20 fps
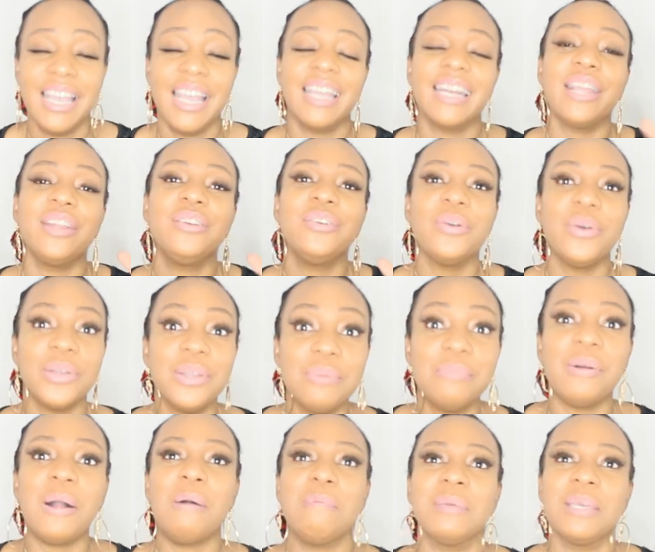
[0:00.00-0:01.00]
And I know you
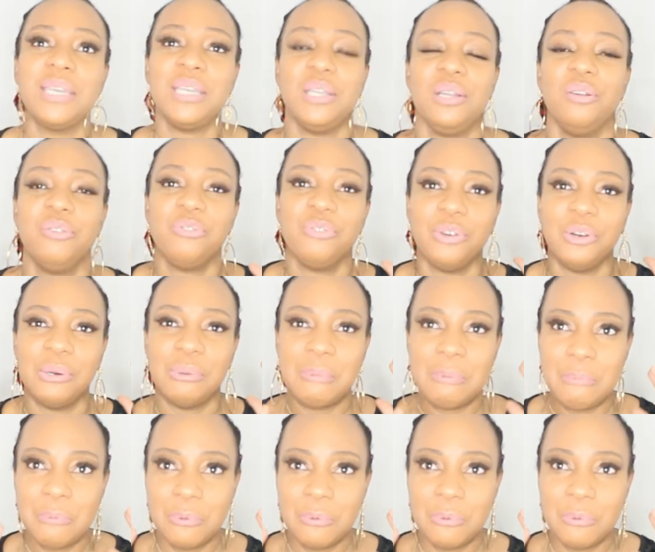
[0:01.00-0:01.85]
brought me here for a